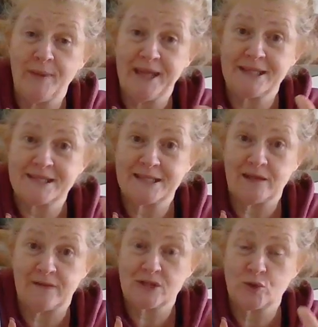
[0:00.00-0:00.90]
bits
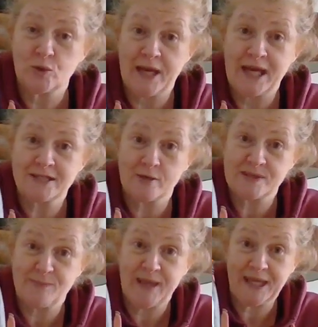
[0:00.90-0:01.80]
that the tornado
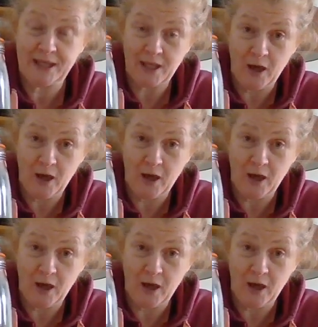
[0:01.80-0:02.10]
is picking